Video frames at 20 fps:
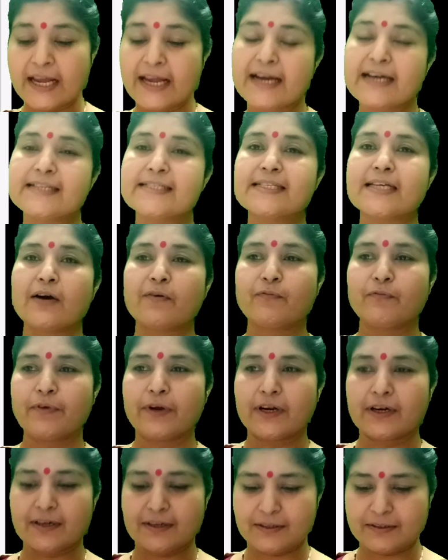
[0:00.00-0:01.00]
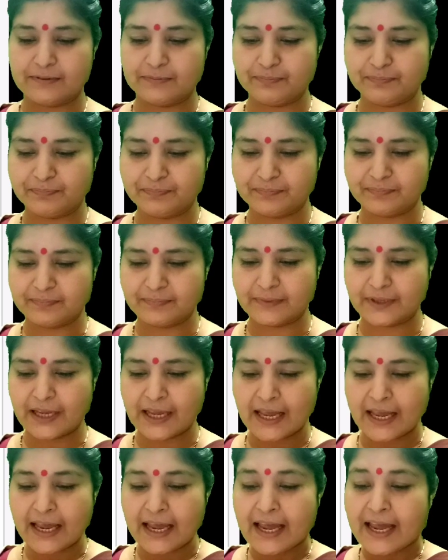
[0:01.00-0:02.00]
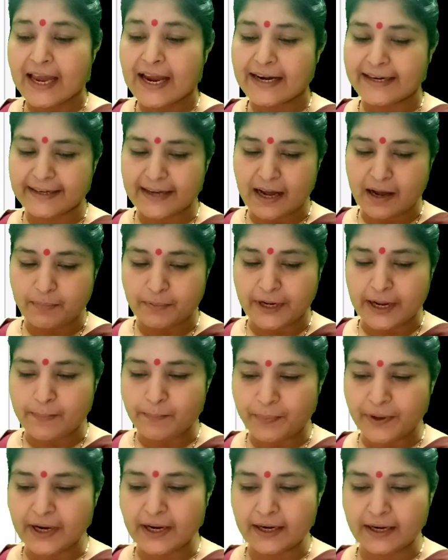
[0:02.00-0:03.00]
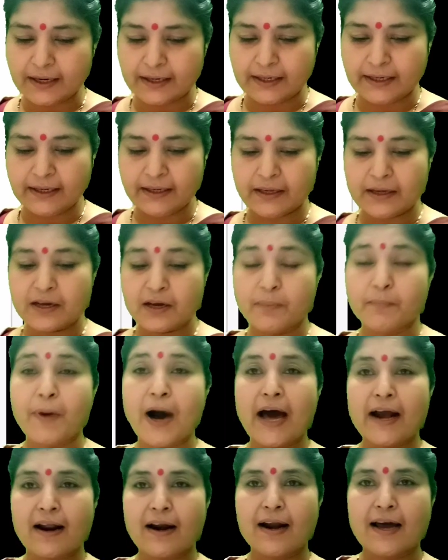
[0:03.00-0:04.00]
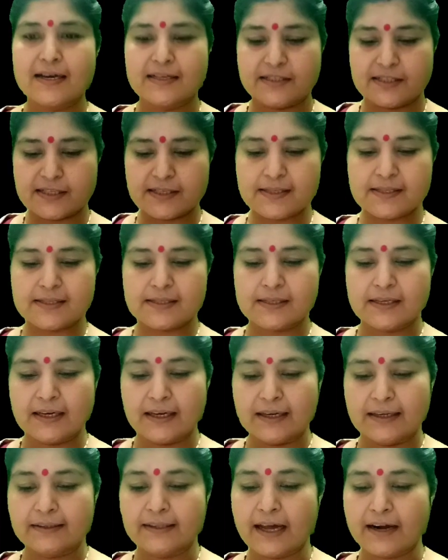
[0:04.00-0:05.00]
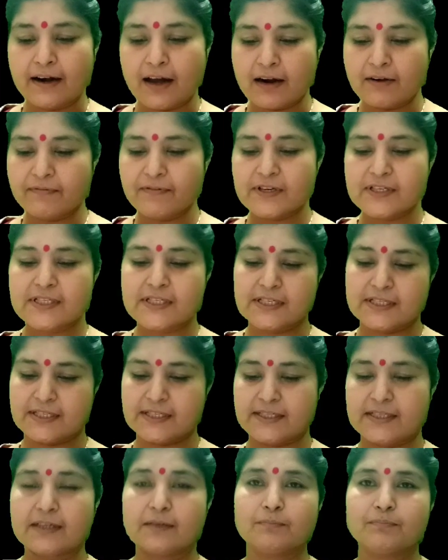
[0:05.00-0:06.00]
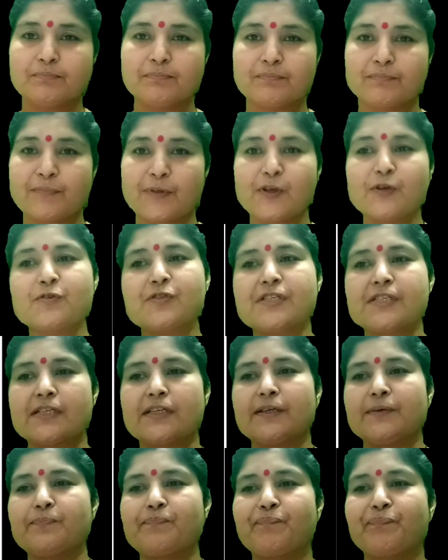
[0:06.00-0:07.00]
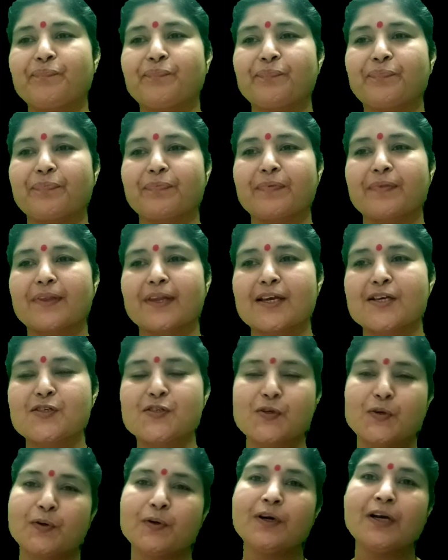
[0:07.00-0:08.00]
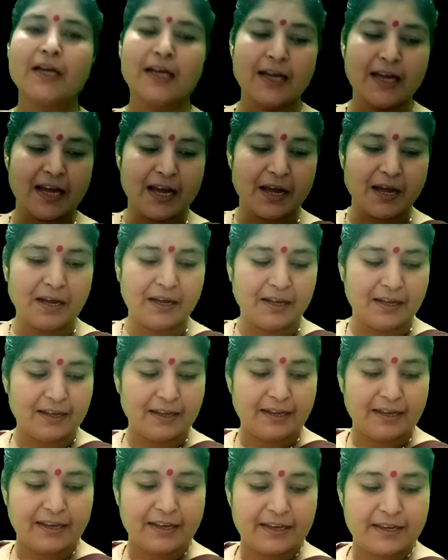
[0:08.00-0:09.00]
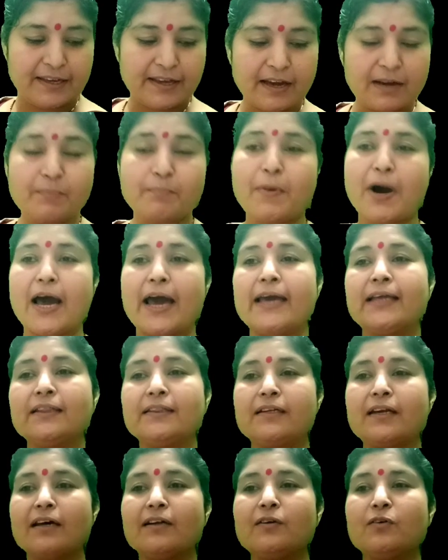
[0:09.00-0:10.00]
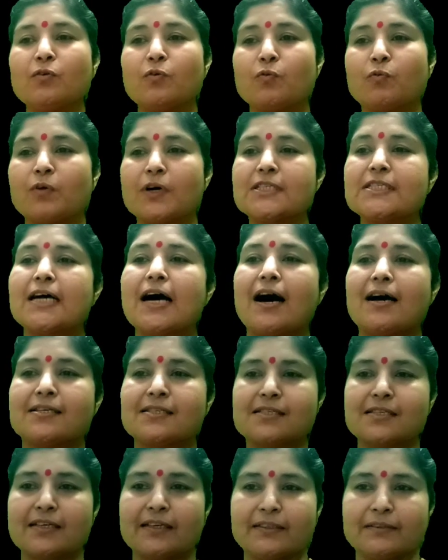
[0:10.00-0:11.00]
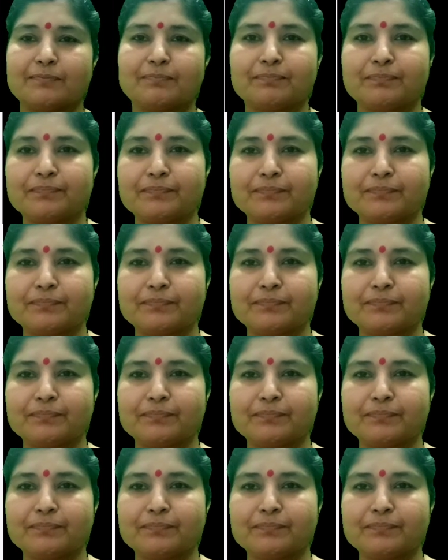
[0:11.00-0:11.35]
it somewhere. It temporarily paralyzes the nervous system, you see. So, here Mahendran was asking